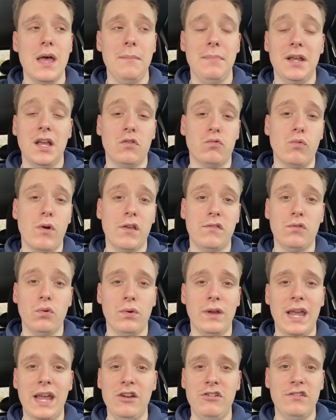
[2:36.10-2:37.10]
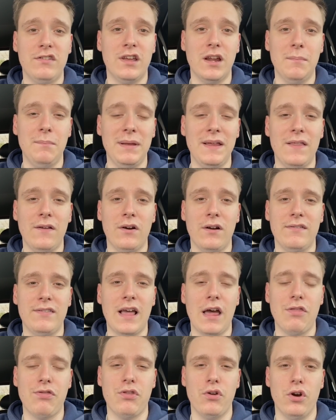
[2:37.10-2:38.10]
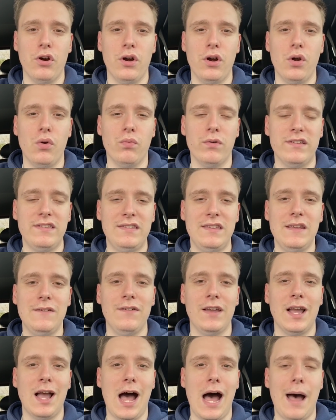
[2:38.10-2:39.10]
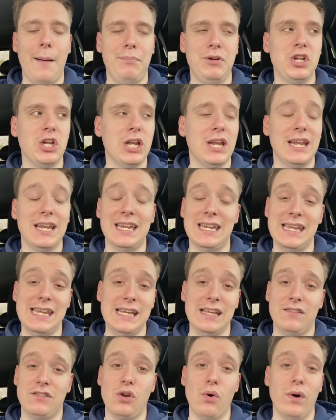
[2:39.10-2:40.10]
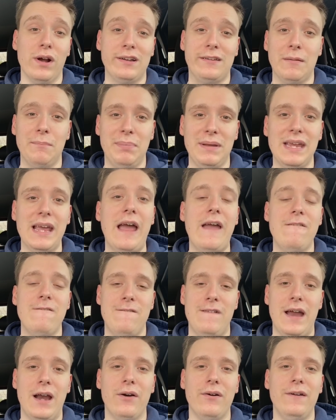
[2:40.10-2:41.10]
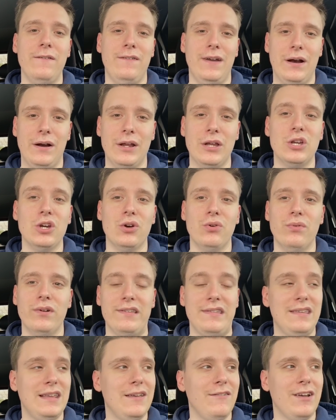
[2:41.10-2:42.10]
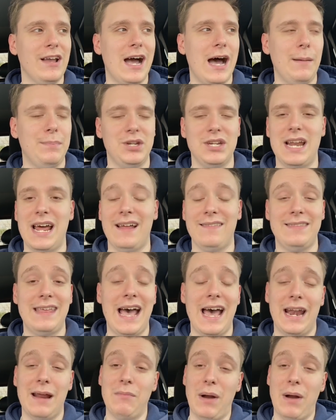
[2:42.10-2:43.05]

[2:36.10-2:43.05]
because Russell Gage is going to be there as that third receiving option and he is going to be a very very good receiving option at that.